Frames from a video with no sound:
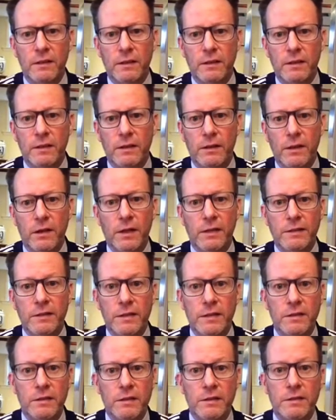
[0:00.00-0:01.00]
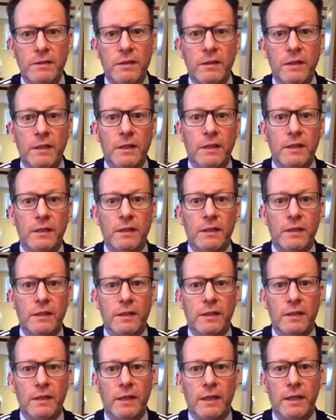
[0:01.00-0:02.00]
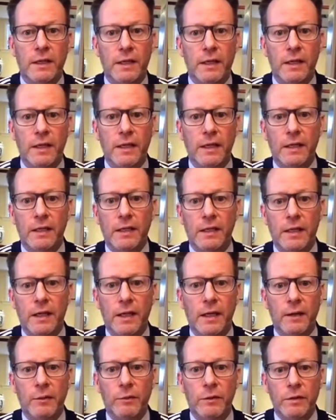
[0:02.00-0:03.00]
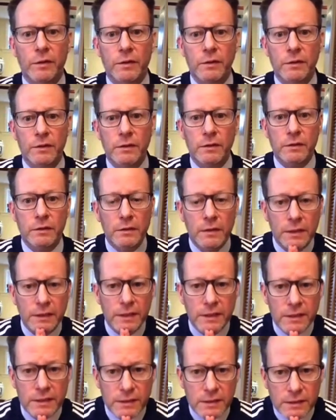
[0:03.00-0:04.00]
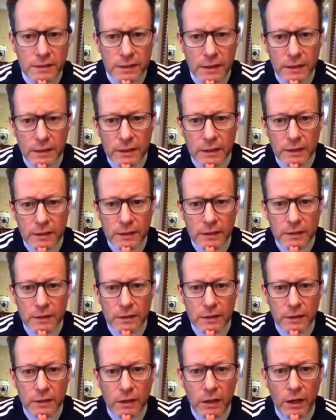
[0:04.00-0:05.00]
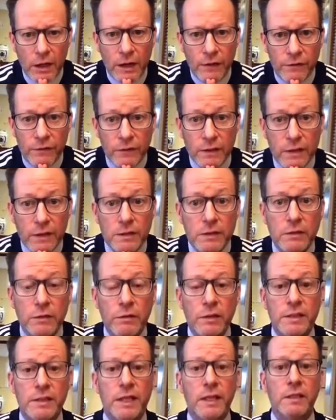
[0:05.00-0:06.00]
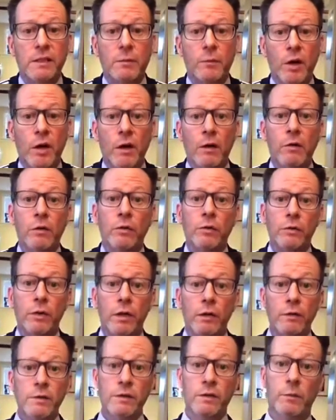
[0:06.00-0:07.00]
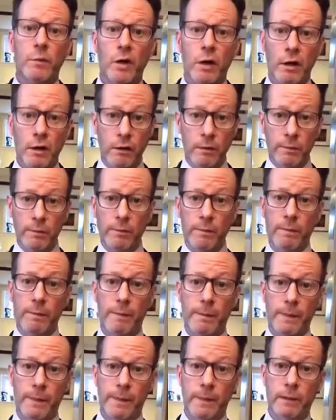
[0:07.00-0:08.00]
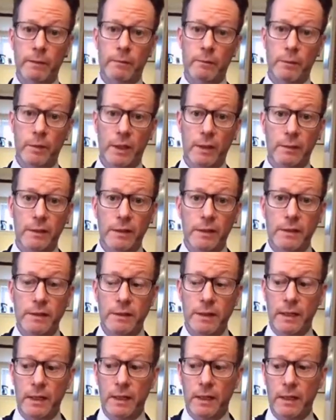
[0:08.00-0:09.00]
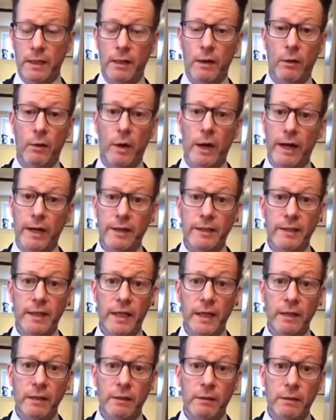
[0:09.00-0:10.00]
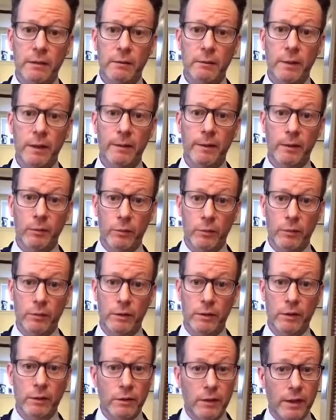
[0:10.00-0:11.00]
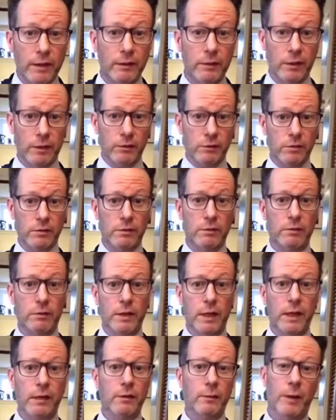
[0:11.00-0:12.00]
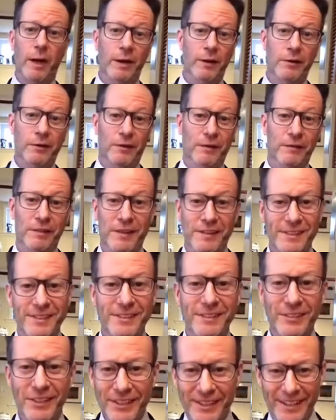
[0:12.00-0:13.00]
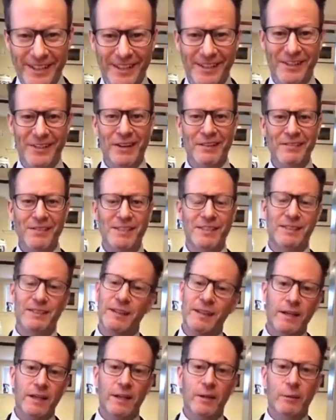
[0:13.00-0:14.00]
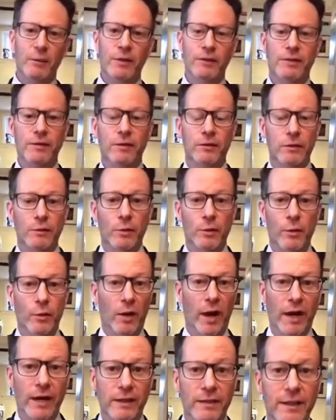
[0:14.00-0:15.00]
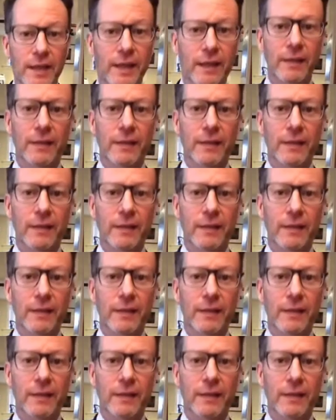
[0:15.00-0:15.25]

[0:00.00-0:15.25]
All teachers. And I will, I guess, sign off, and let's do this again tomorrow. Who knows, tomorrow? Maybe it's Hawaiian Day. Maybe, like they used to do that. I don't know if they still do that in offices. We used to do Hawaiian Day.